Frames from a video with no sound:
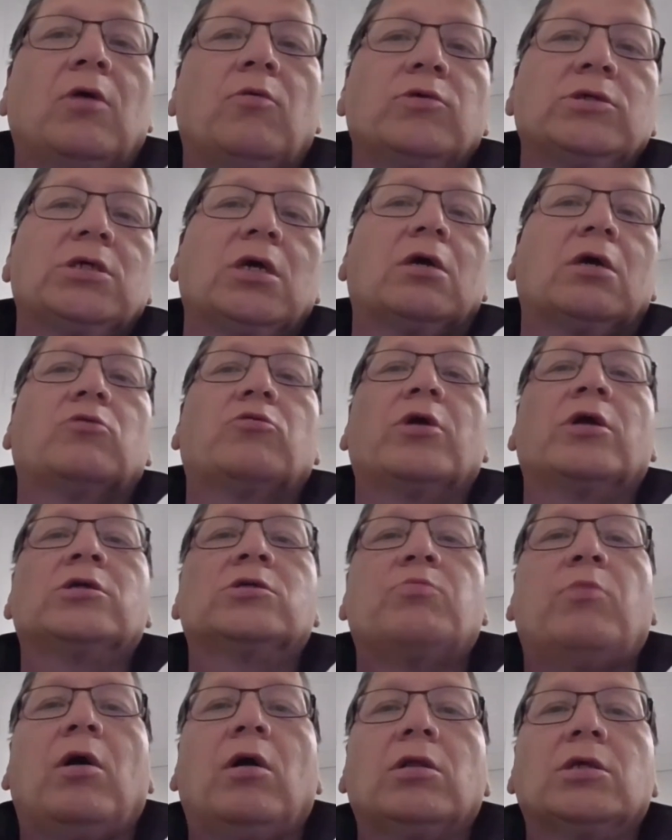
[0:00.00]
Was our
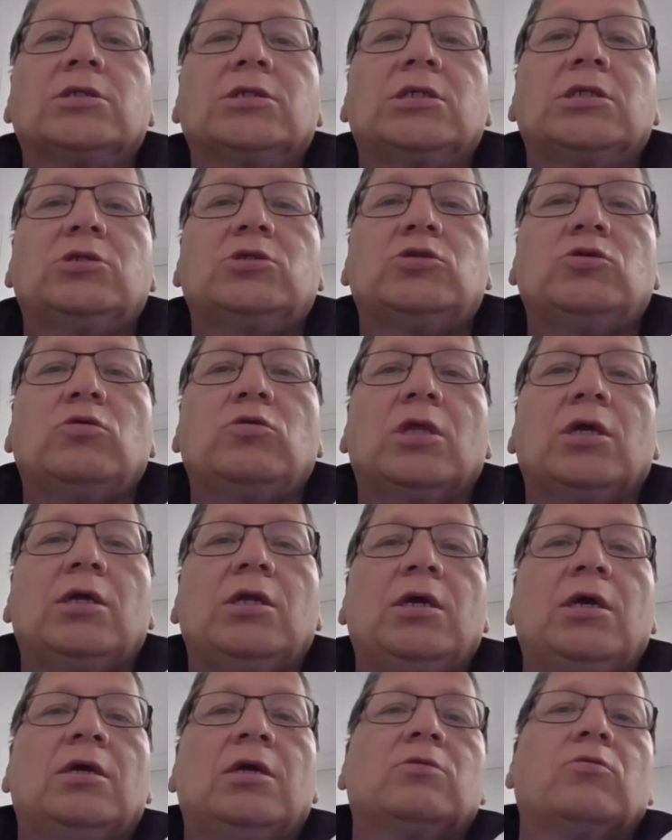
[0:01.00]
arrears policy too
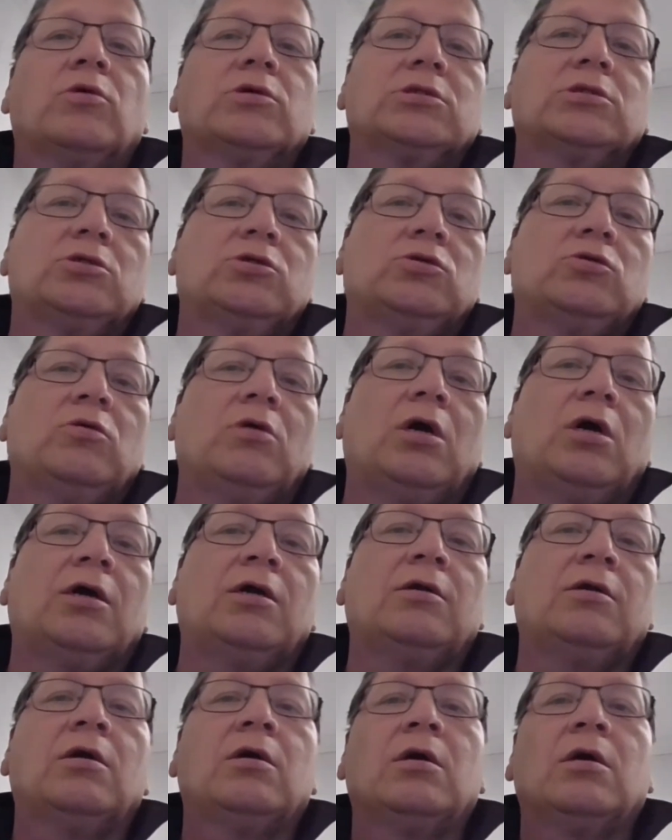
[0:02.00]
lenient? Was it too
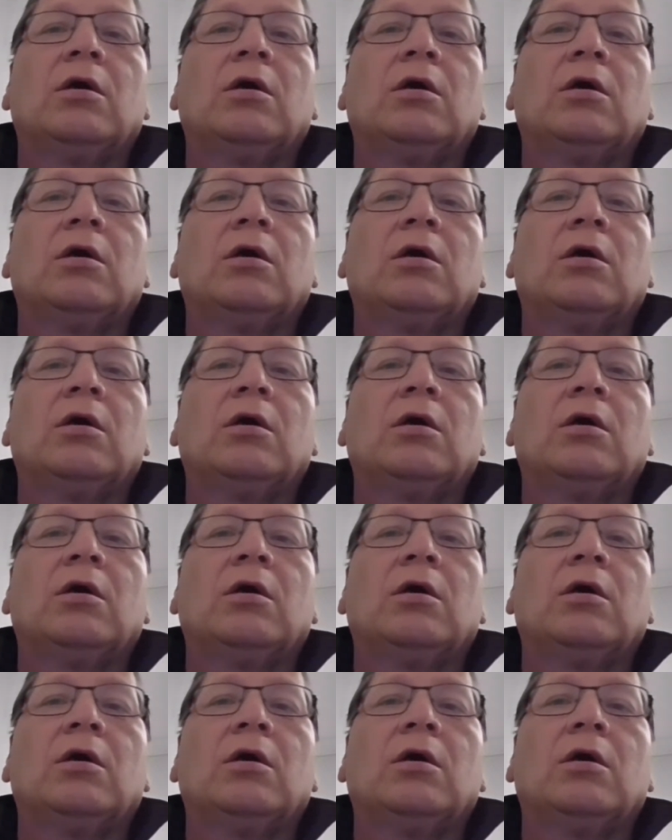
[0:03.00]
hard?